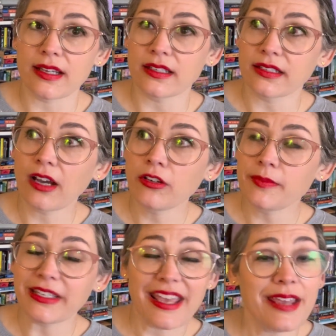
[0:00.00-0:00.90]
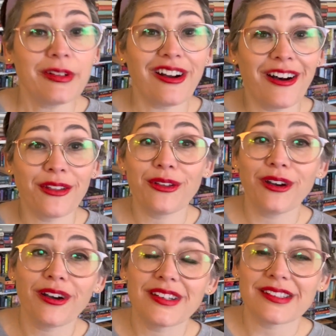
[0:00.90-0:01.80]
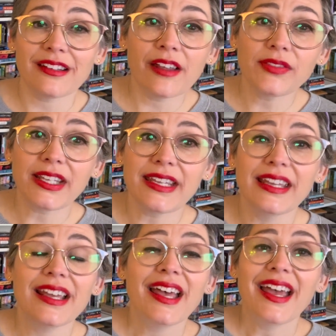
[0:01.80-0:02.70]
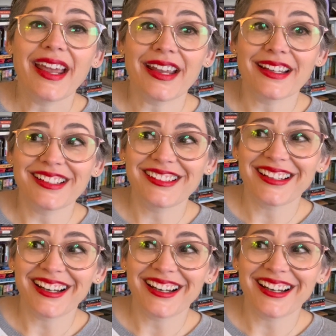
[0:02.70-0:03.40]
and how he became an author is lovely and